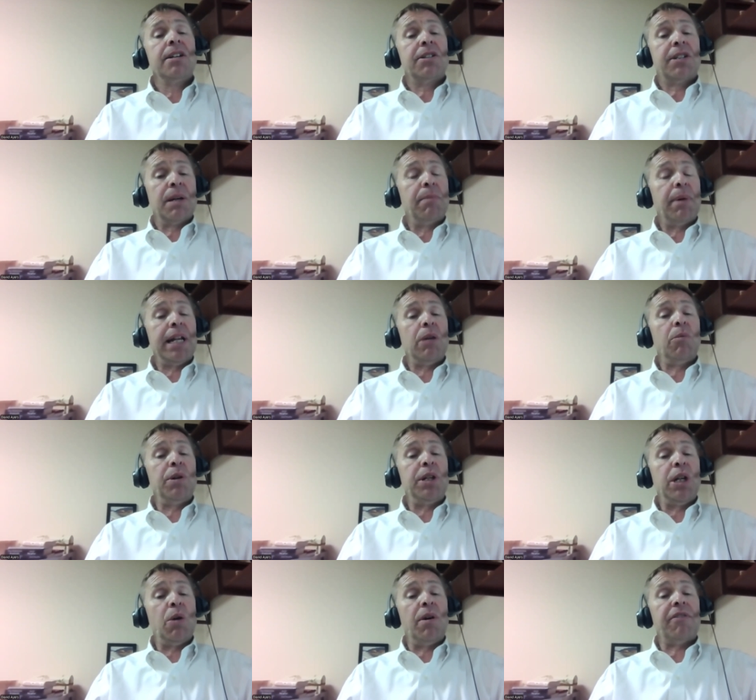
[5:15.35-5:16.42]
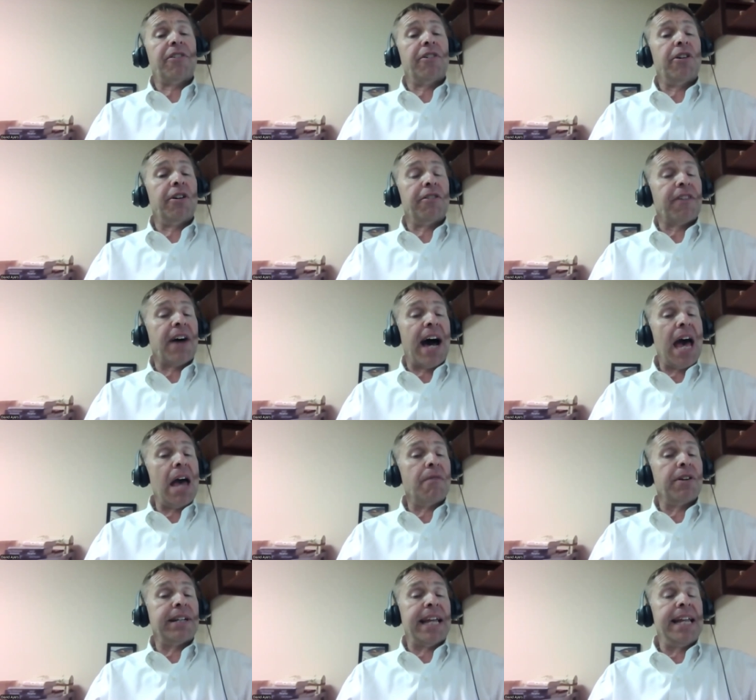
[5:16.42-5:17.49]
Somebody would do it for
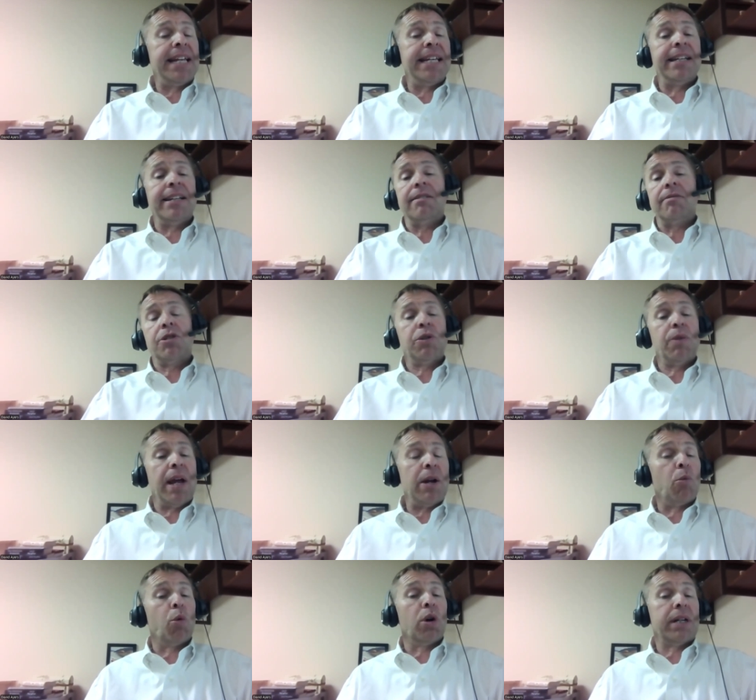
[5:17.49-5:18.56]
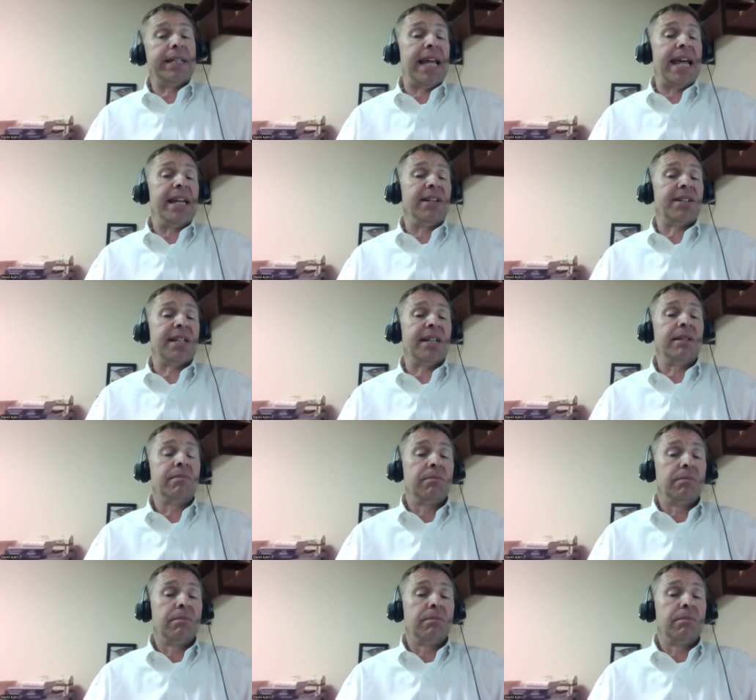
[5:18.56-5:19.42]
5 or 10 straight work days.